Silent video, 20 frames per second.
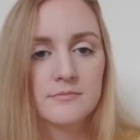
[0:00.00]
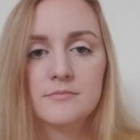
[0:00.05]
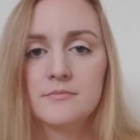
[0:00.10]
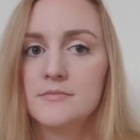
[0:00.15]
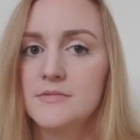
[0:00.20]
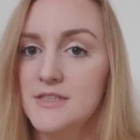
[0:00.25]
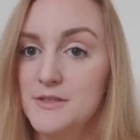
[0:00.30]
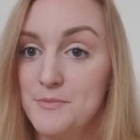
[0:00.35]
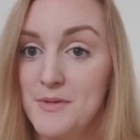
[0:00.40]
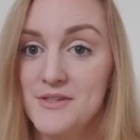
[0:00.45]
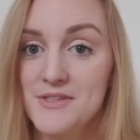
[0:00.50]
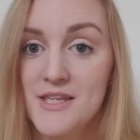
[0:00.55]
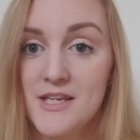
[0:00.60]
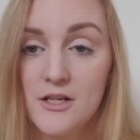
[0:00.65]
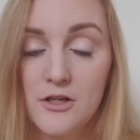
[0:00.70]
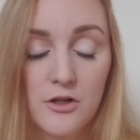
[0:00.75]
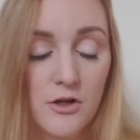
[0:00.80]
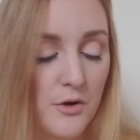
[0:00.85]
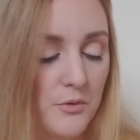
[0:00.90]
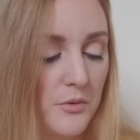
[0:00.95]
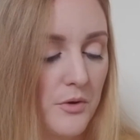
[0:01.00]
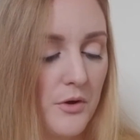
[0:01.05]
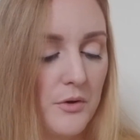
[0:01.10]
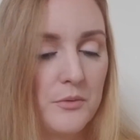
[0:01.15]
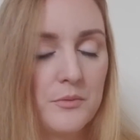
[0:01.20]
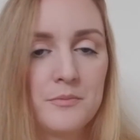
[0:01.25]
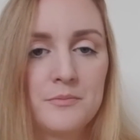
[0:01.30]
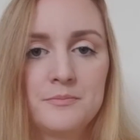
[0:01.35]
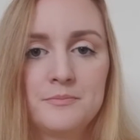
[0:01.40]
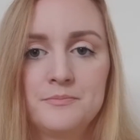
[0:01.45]
smells like
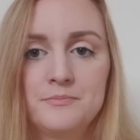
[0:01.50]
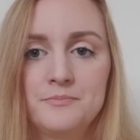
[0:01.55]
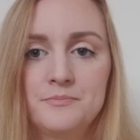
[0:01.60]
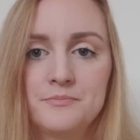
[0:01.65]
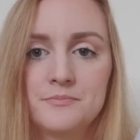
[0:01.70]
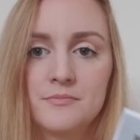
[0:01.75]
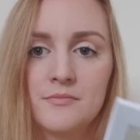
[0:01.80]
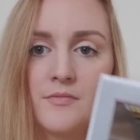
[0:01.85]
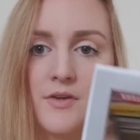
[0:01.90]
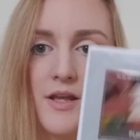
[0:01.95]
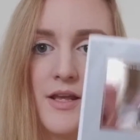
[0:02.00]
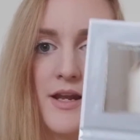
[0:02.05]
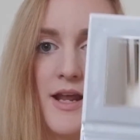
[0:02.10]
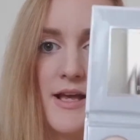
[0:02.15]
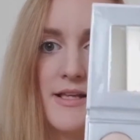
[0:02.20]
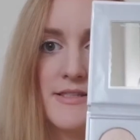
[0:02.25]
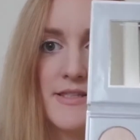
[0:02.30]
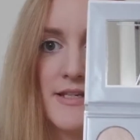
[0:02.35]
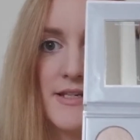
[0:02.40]
cocoa. It has a